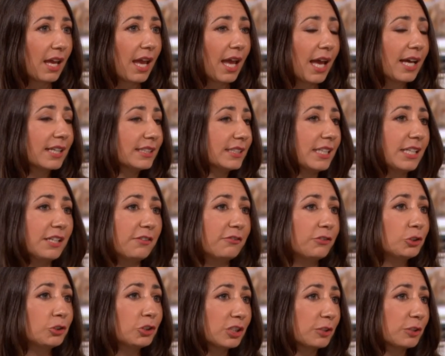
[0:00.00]
Had he
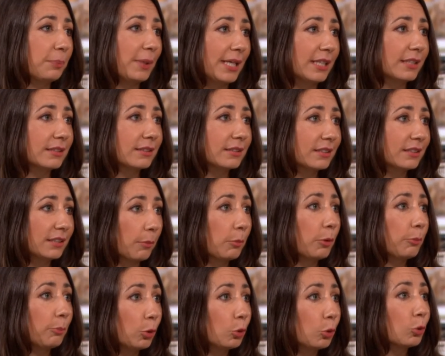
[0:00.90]
even just been
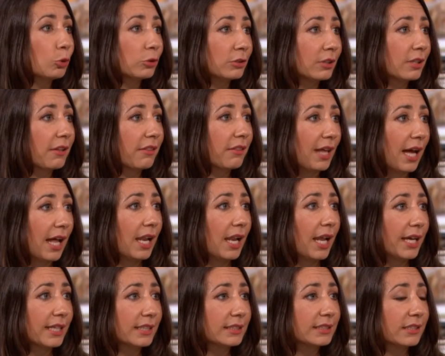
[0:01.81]
summer born that
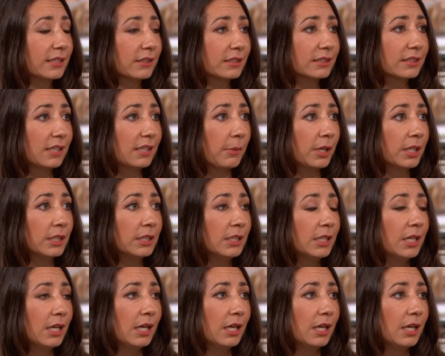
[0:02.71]
late in the summer,